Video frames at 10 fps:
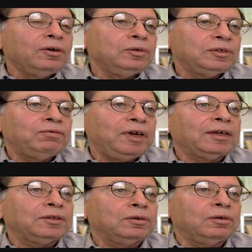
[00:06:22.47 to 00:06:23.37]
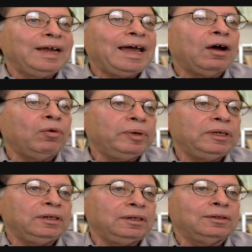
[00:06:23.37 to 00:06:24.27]
whose effects are now
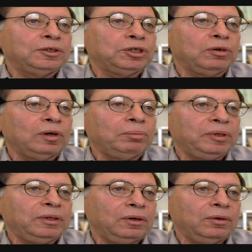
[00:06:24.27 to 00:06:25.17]
beginning to show up